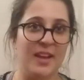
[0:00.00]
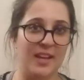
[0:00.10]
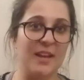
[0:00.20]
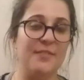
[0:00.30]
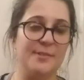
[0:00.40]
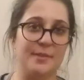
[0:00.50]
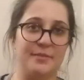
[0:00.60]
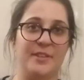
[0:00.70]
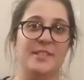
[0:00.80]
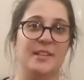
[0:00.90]
I gave this one
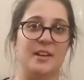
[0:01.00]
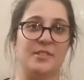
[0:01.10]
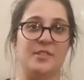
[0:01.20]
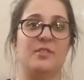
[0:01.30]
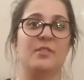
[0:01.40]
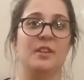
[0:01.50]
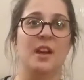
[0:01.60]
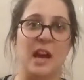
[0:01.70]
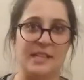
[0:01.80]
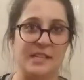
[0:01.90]
3 stars too.
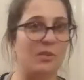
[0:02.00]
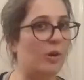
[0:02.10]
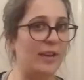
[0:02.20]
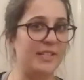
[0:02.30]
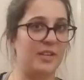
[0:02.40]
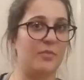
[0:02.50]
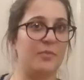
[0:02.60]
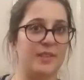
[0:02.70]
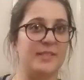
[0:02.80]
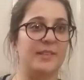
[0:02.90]
I didn't quite get on
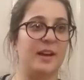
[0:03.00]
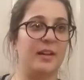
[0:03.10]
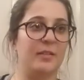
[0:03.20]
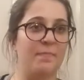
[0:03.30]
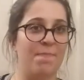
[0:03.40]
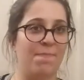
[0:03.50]
with the style,